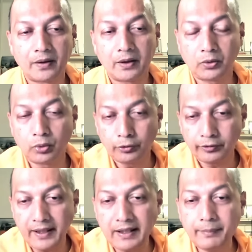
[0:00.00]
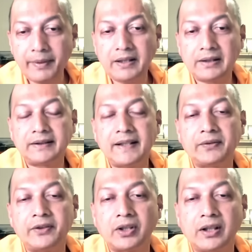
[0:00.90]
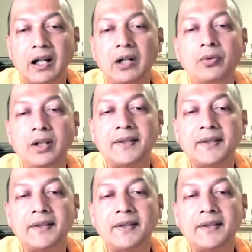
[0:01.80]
The two fundamental things which ground